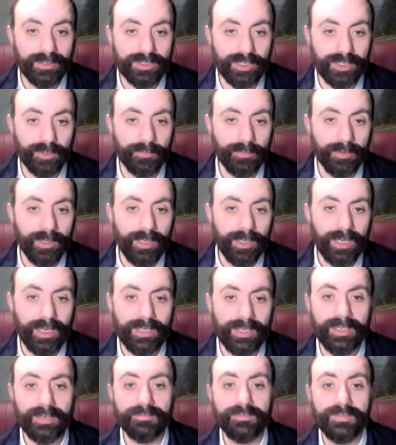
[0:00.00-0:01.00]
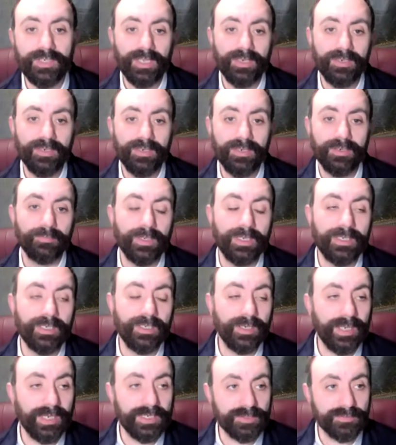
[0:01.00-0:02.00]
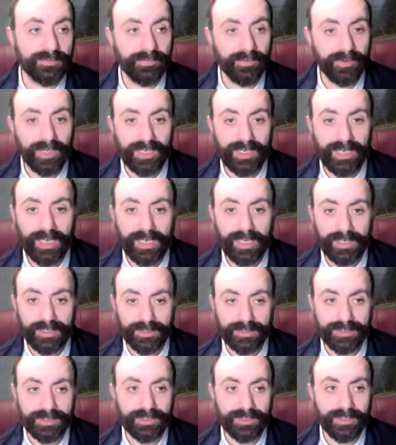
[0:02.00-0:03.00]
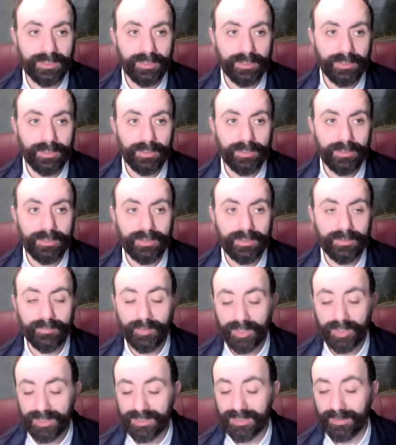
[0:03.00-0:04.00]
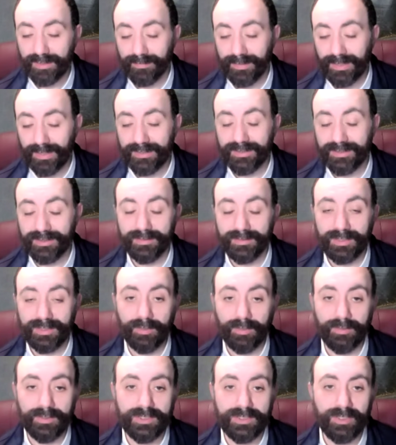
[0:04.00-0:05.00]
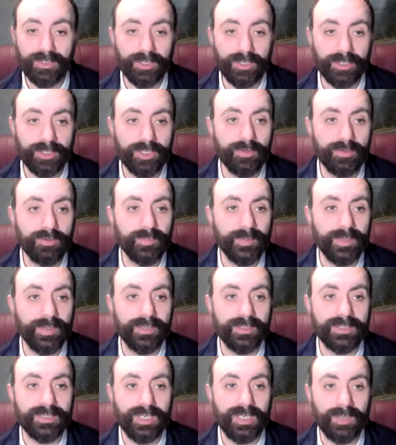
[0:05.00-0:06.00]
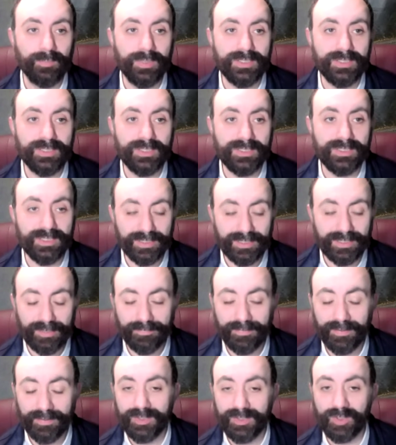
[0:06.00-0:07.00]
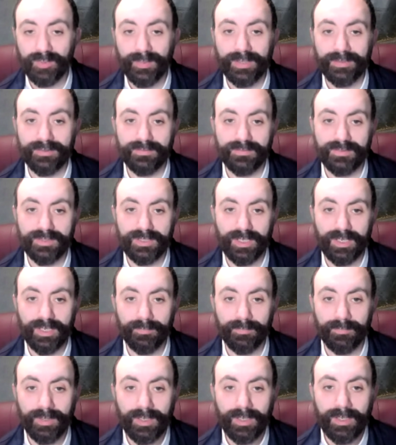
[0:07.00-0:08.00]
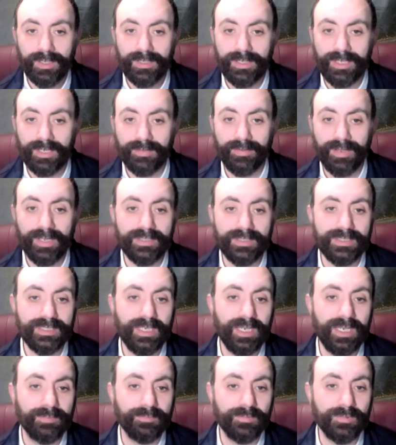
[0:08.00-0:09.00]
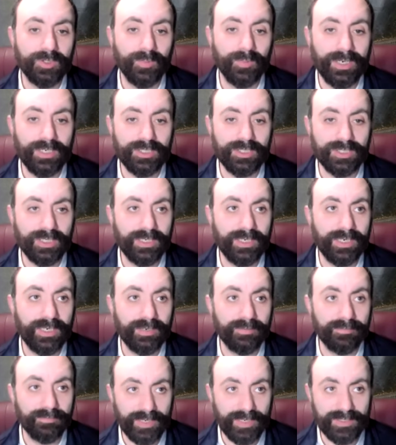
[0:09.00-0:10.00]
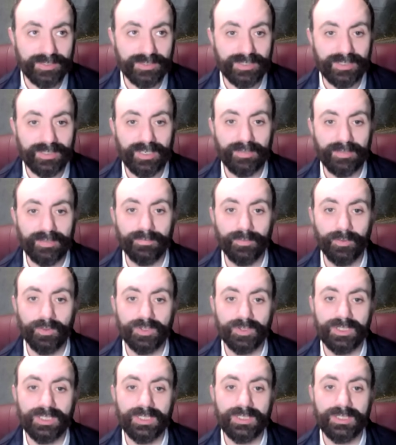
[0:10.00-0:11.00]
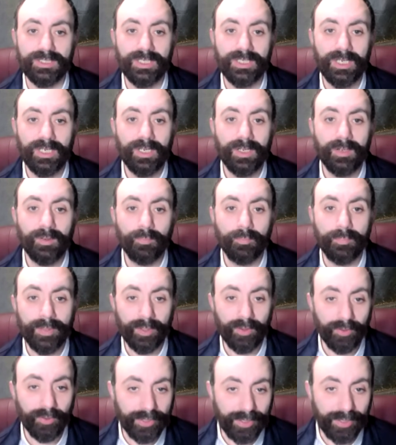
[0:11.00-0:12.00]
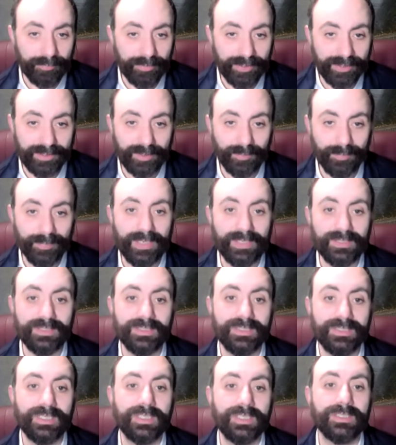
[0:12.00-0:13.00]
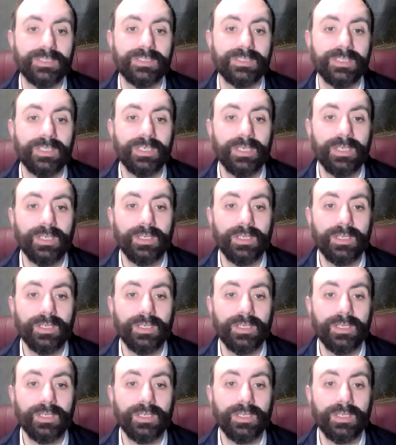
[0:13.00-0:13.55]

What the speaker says: So, and they've done in the last 3 years, because that's, it's not a huge amount of time, but it's a significant amount of time. They've had time to actually invest in their forces, build up their capacities,